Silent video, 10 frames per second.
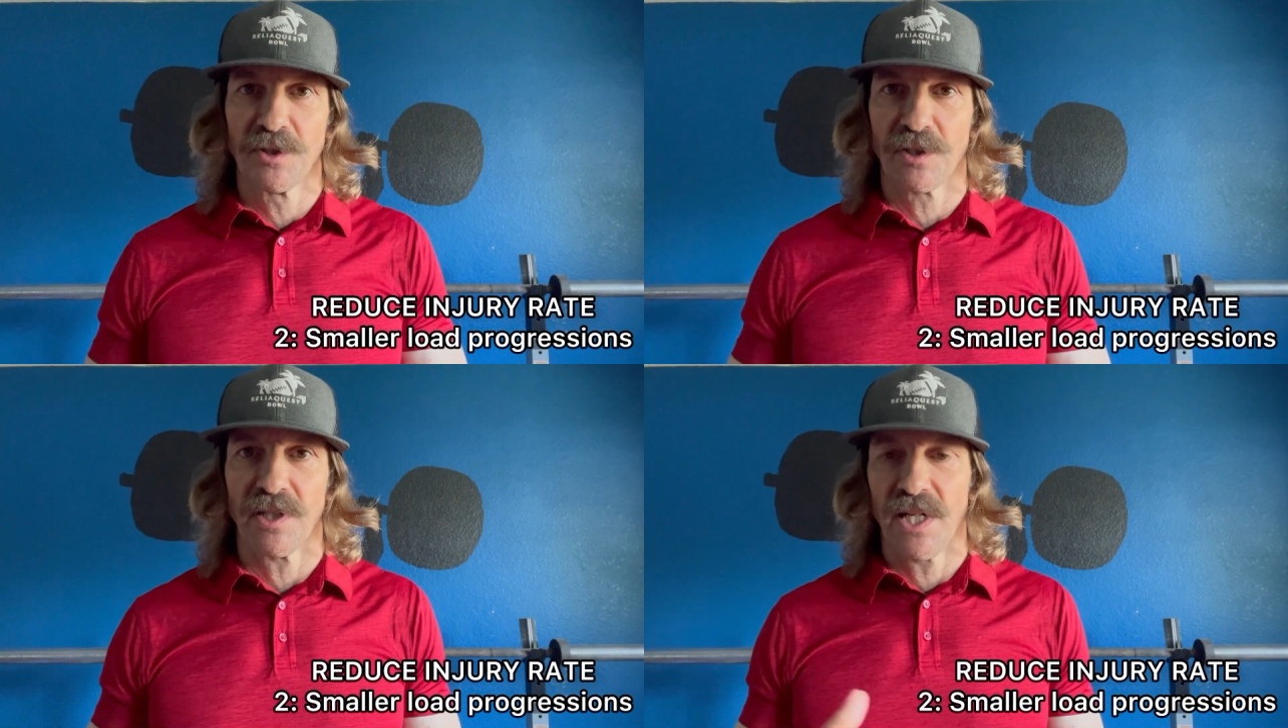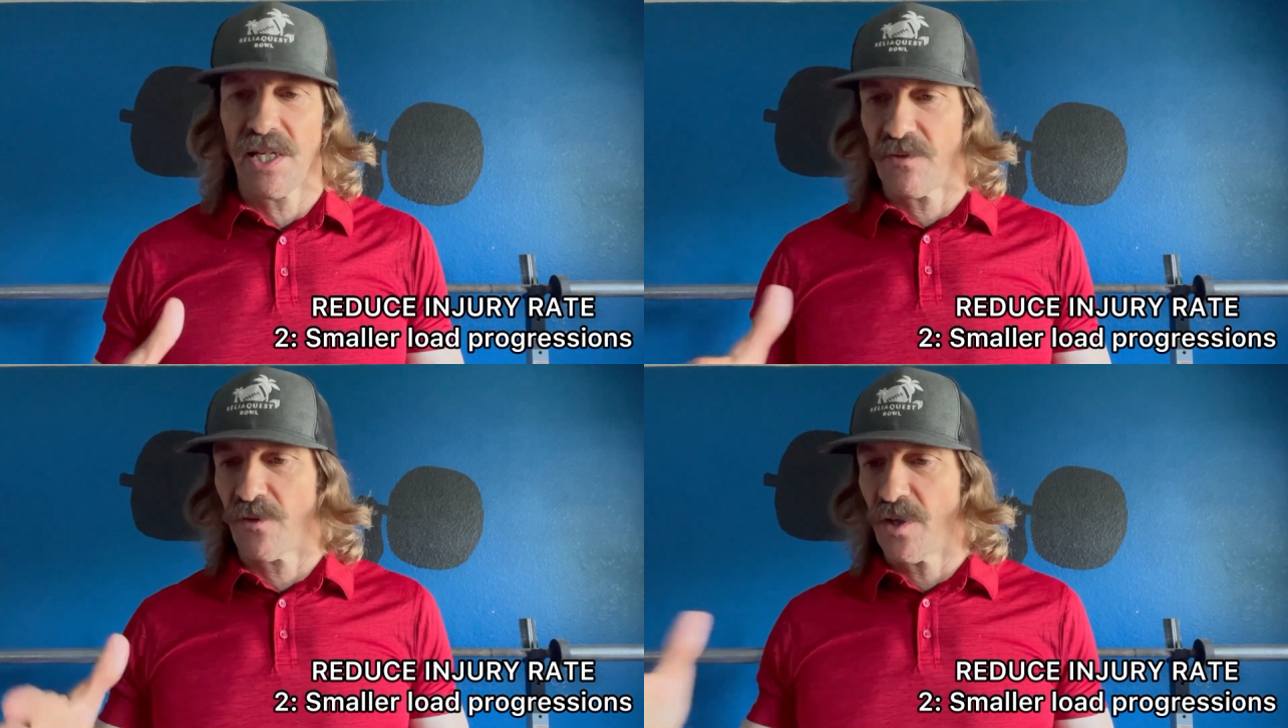you're going to
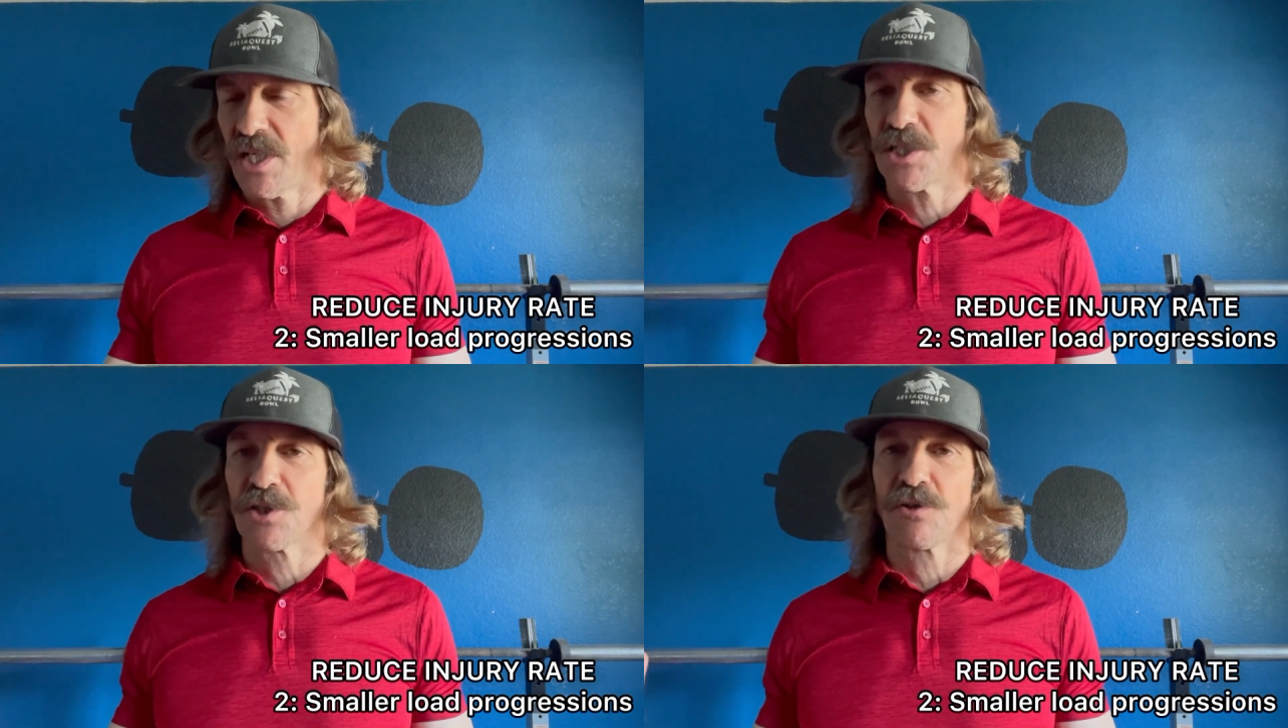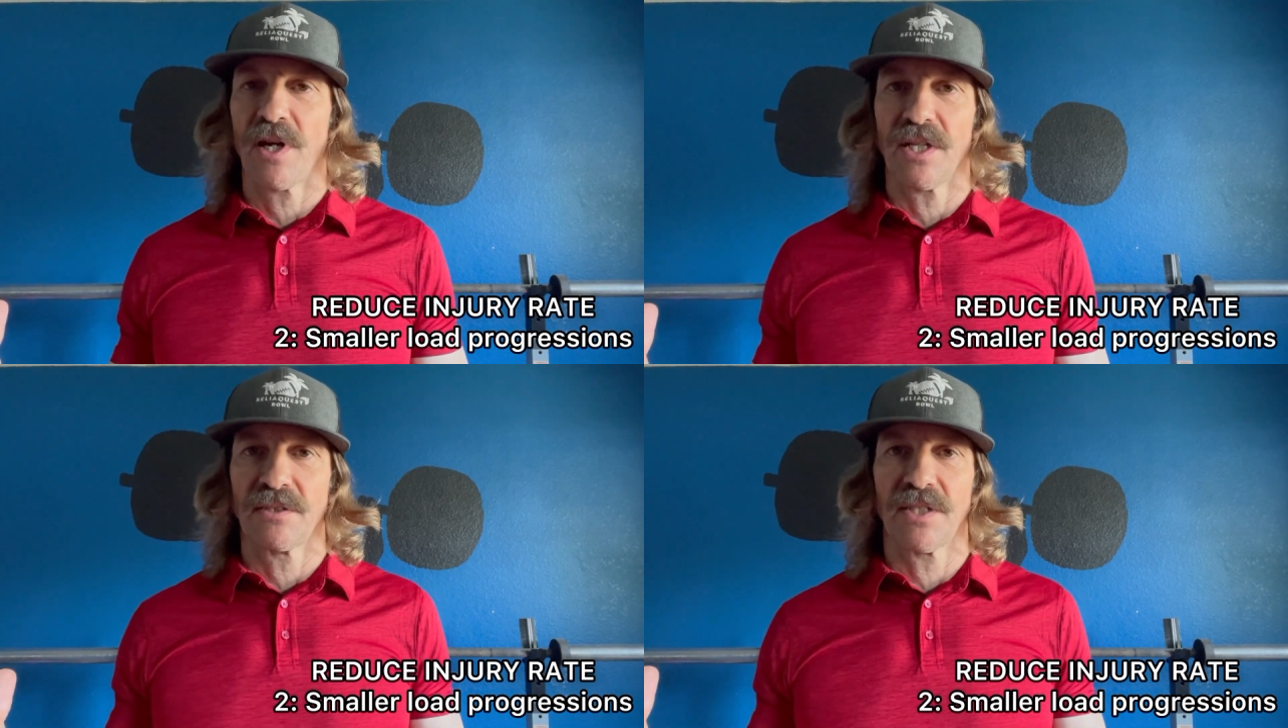hit for each
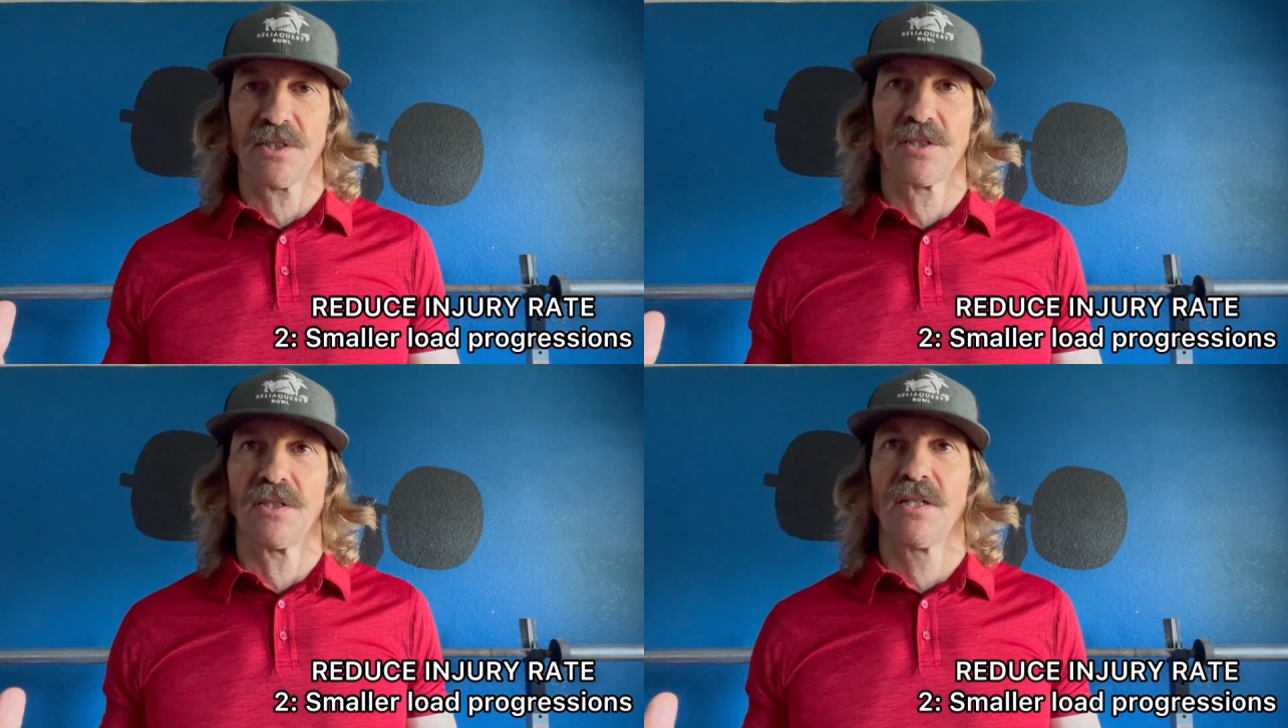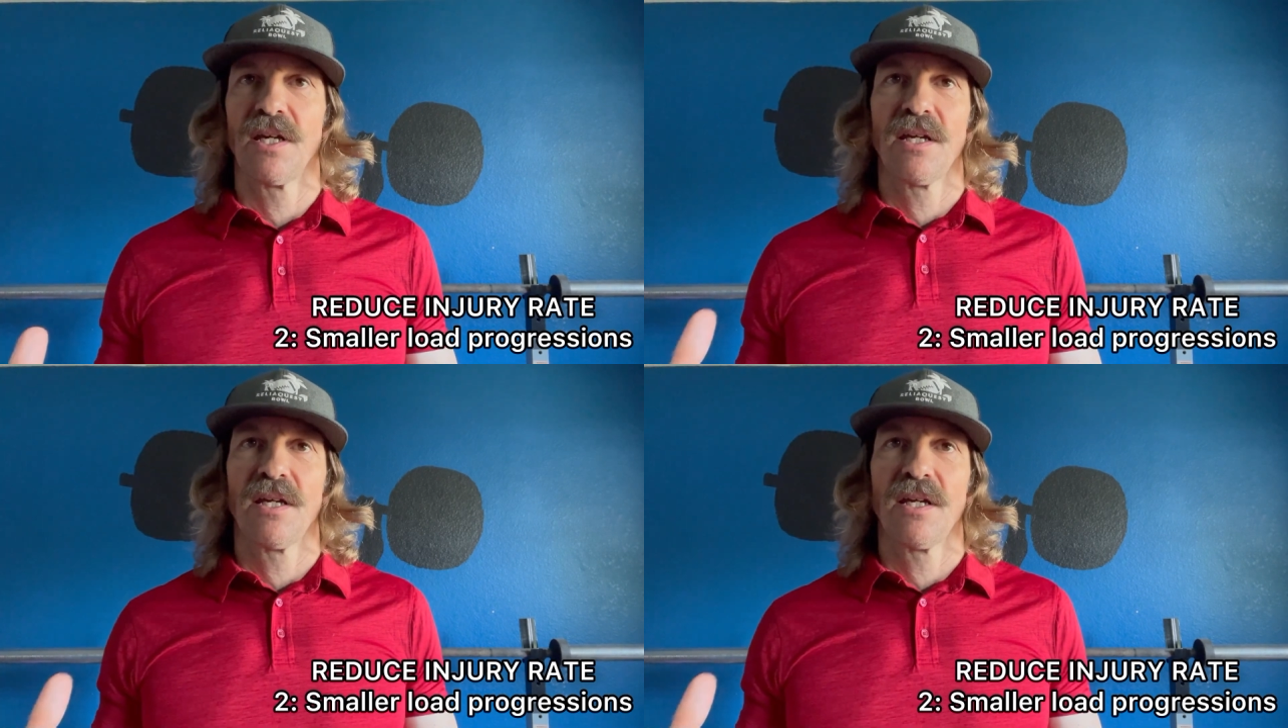training session